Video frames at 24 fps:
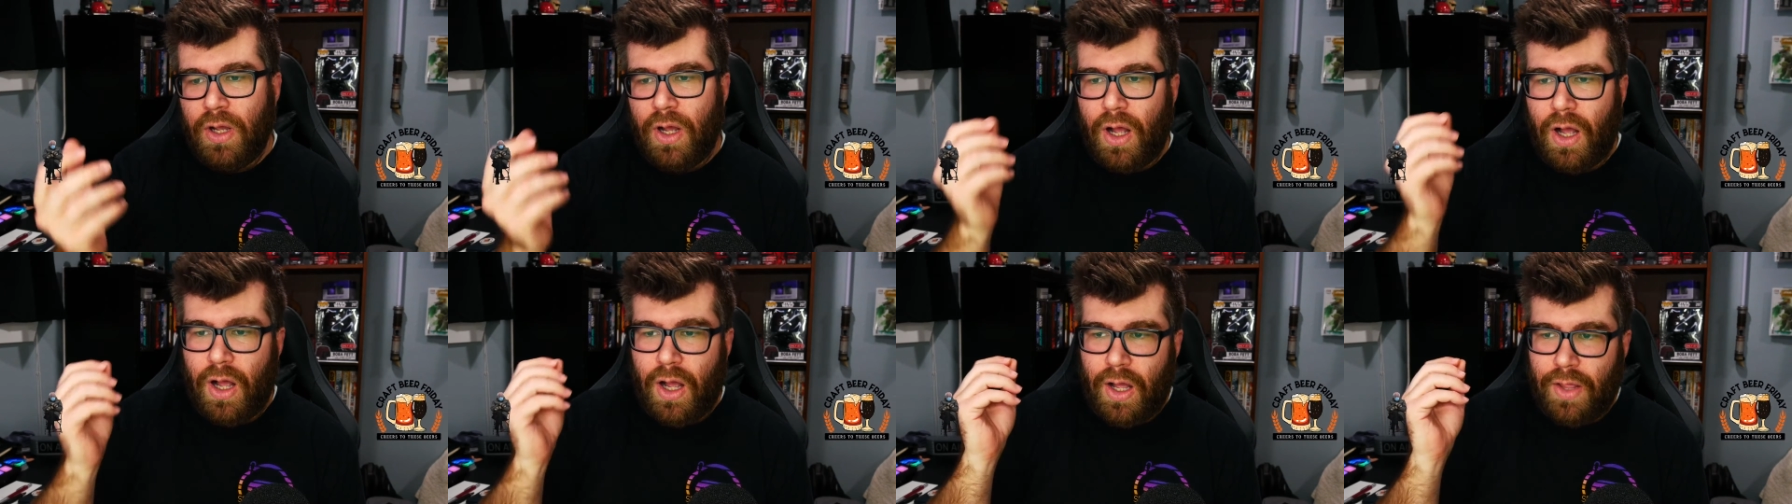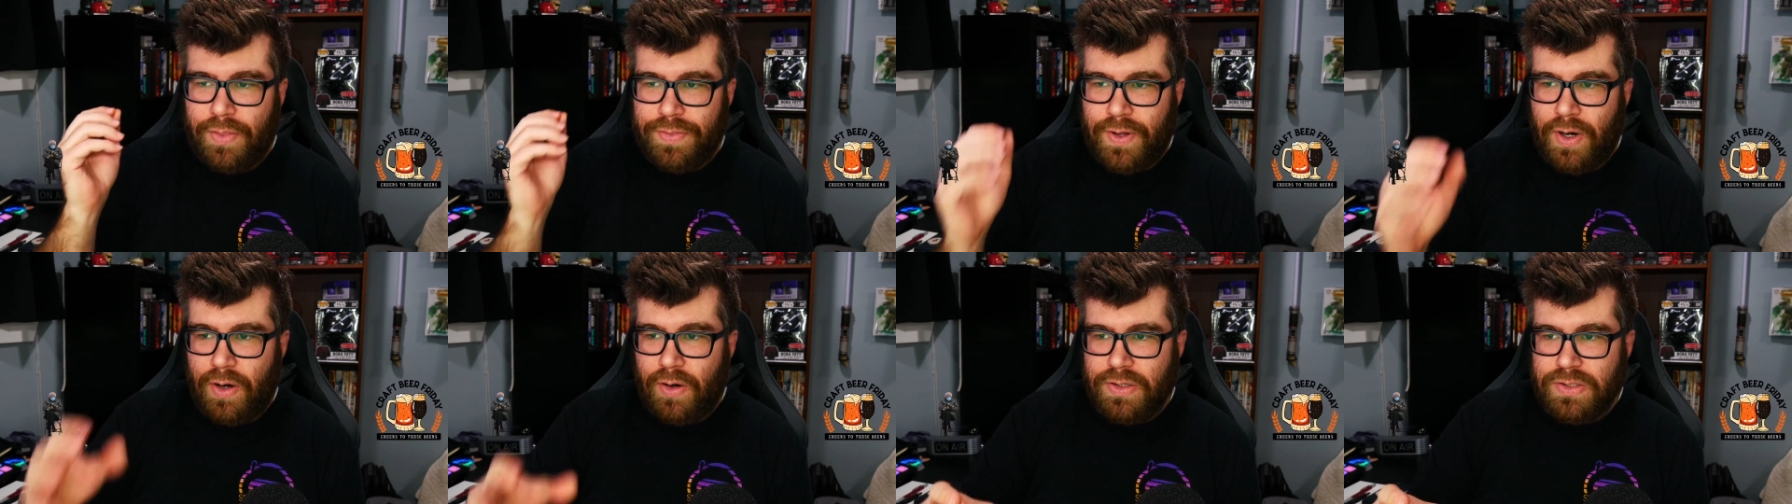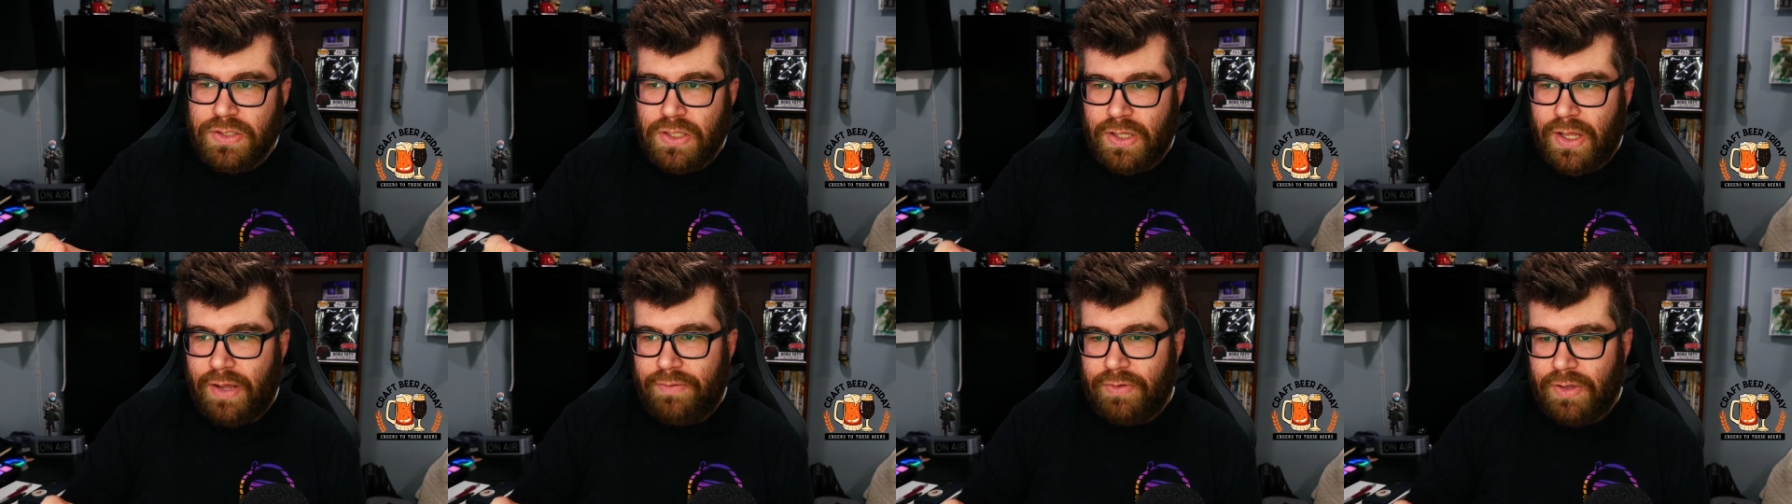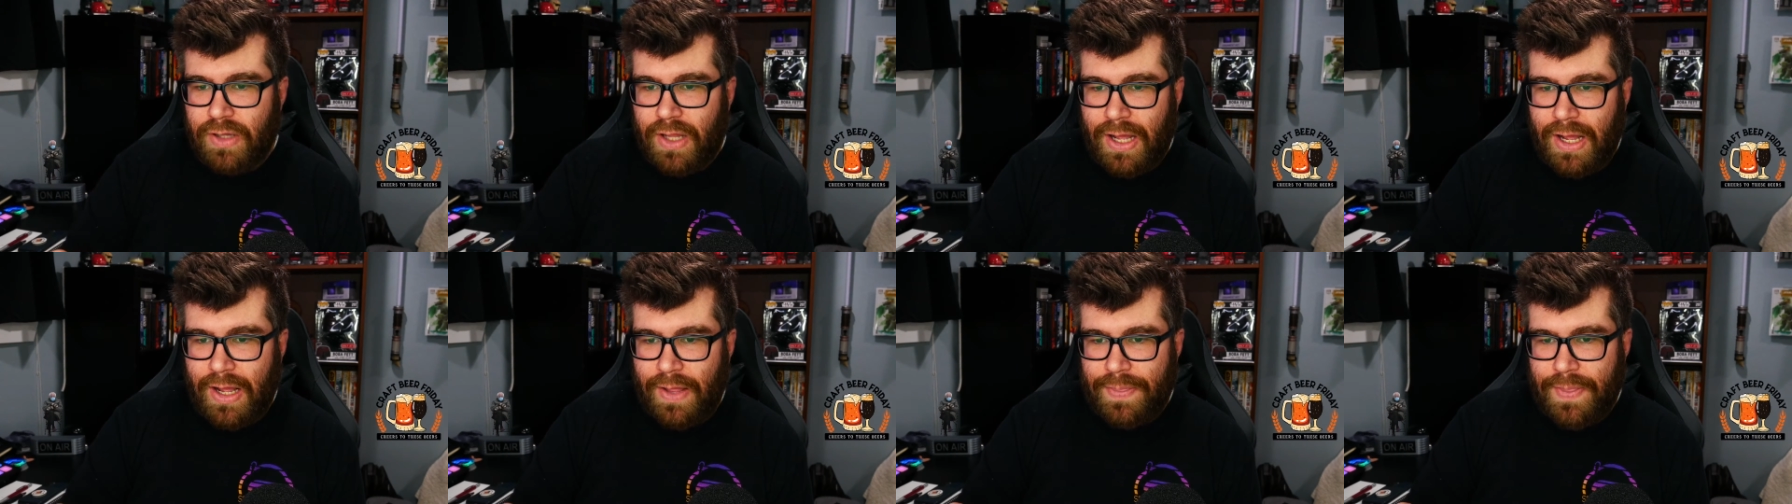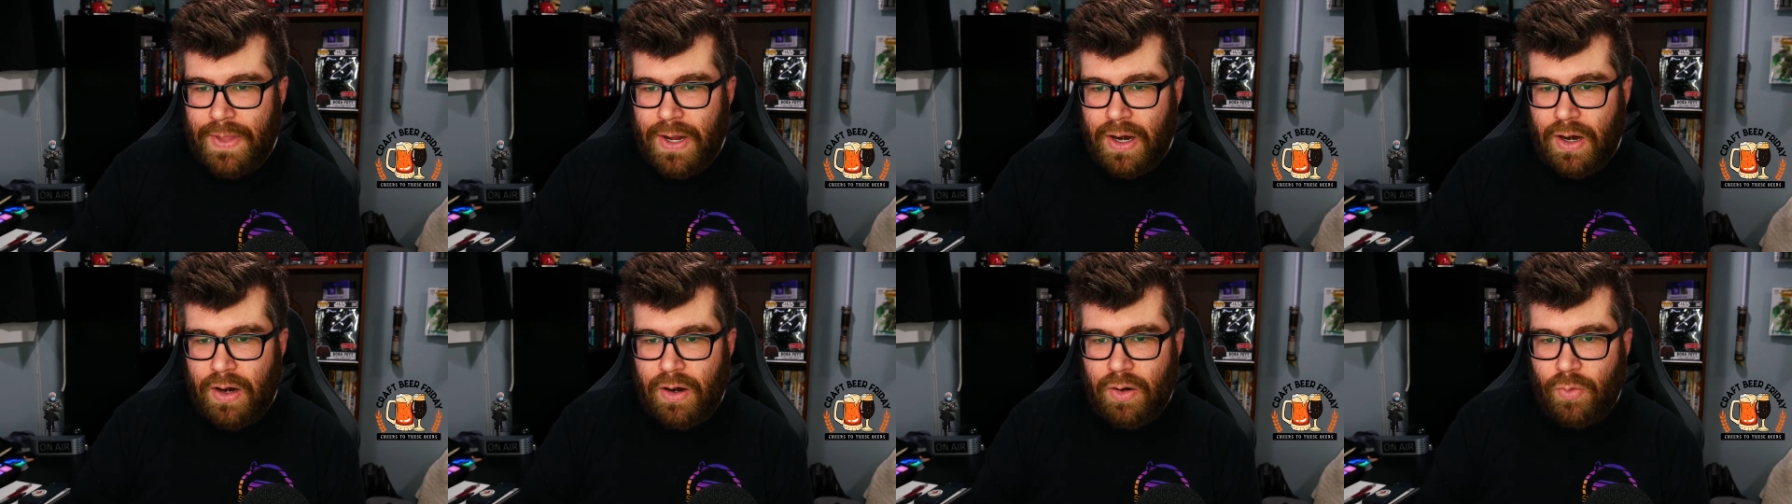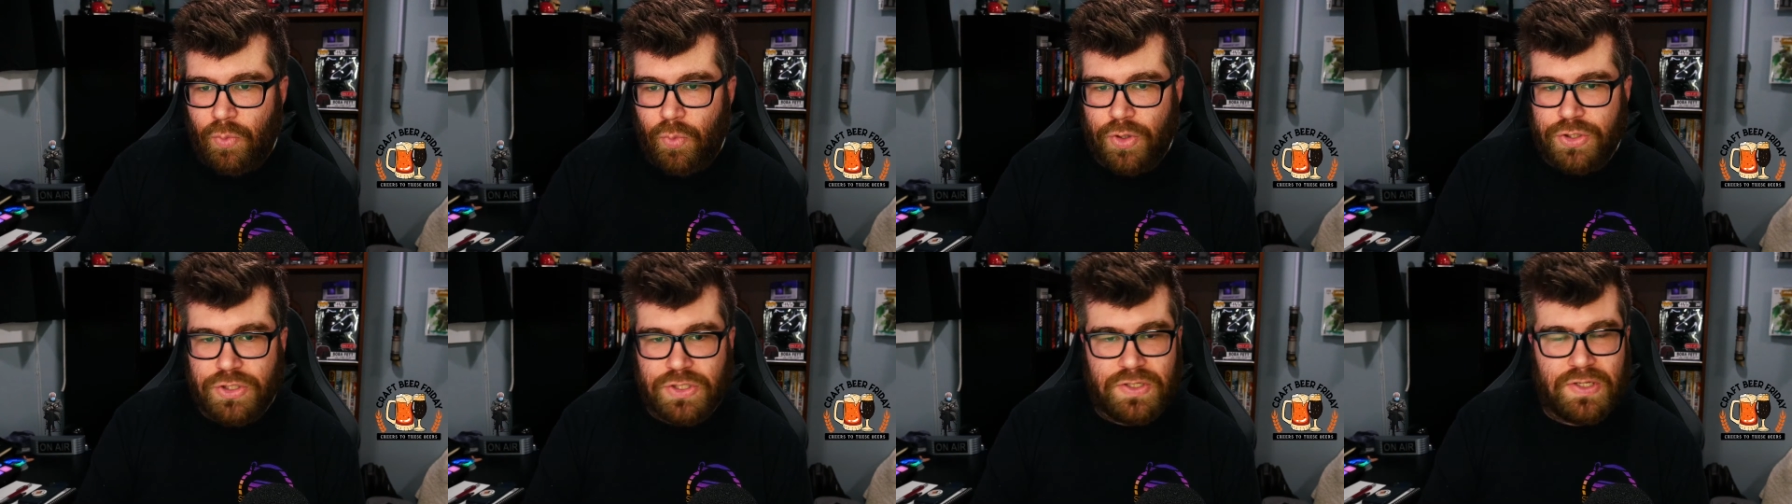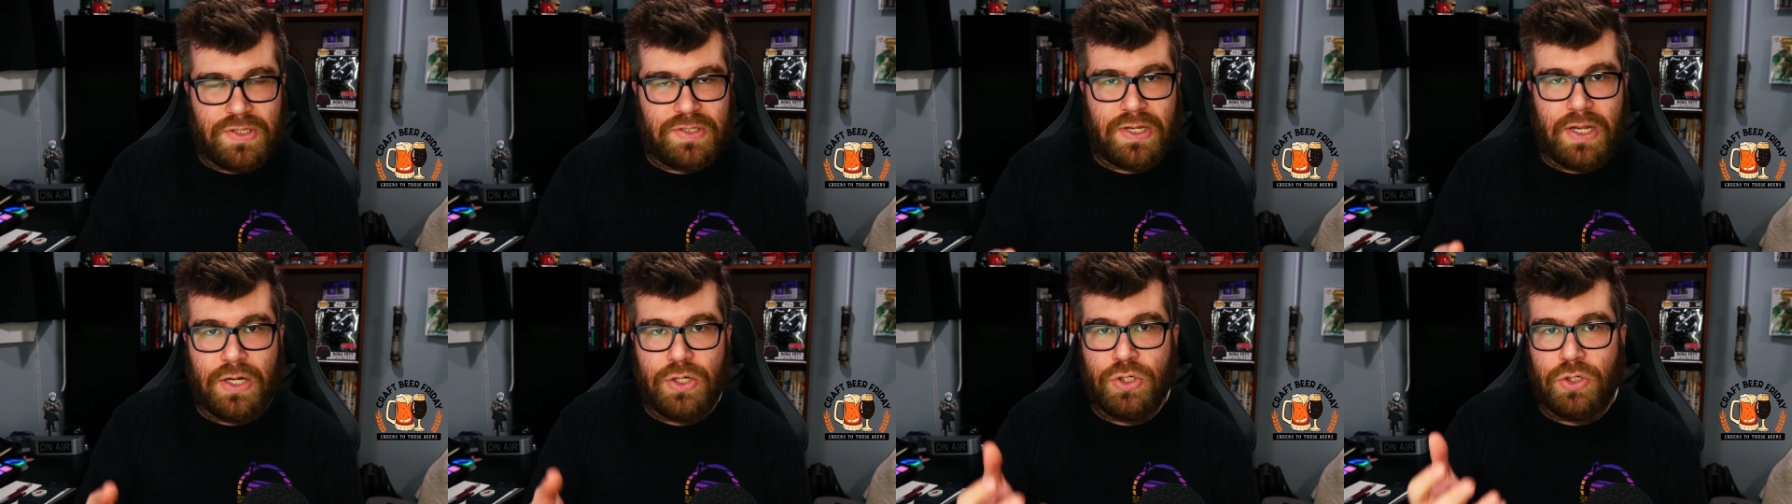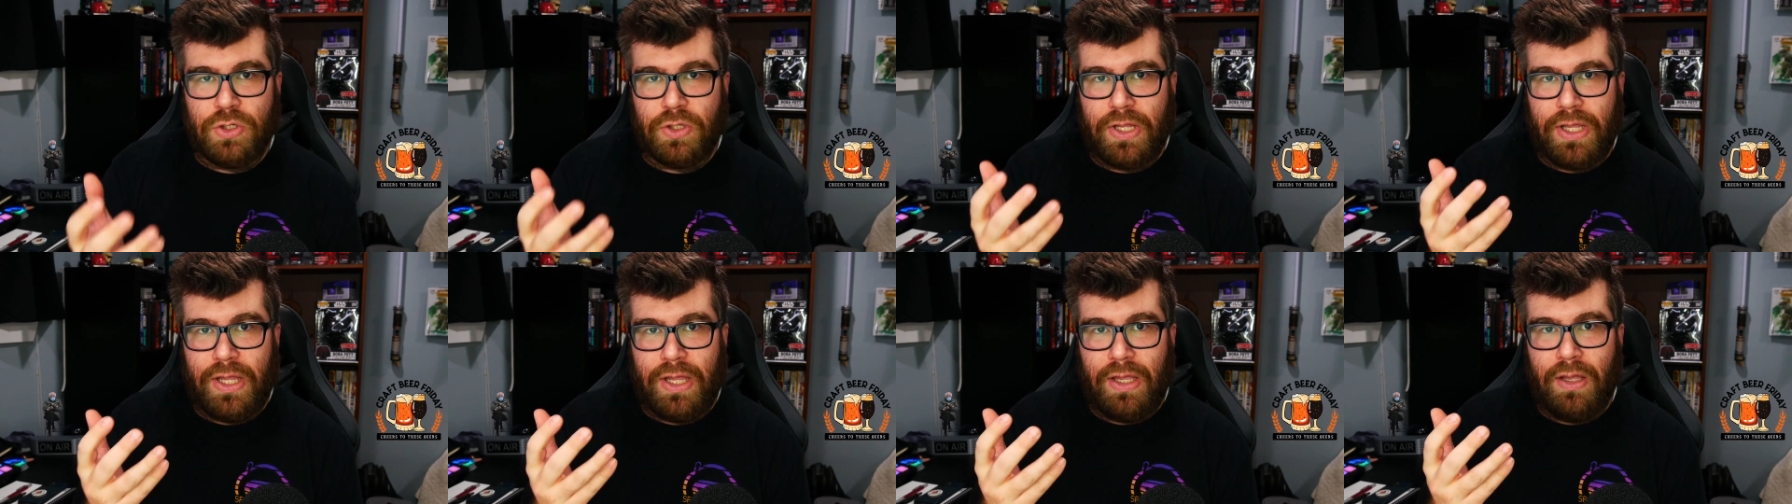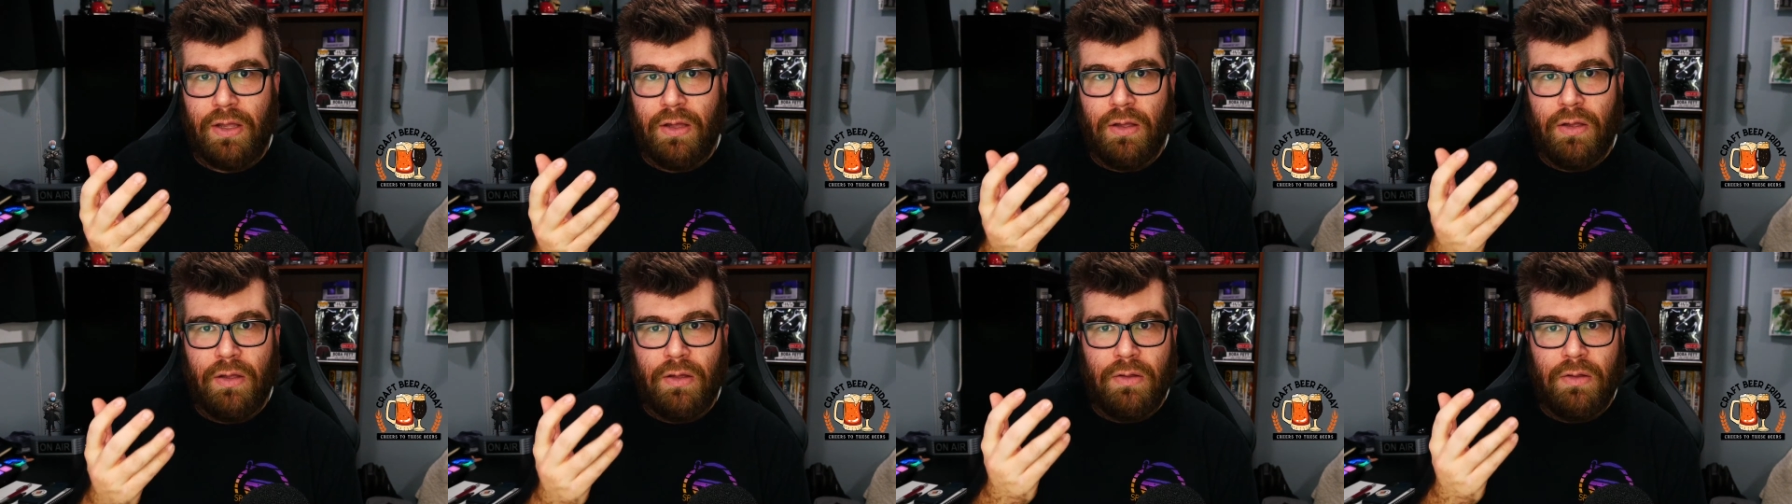uh, there is a level on there which is essentially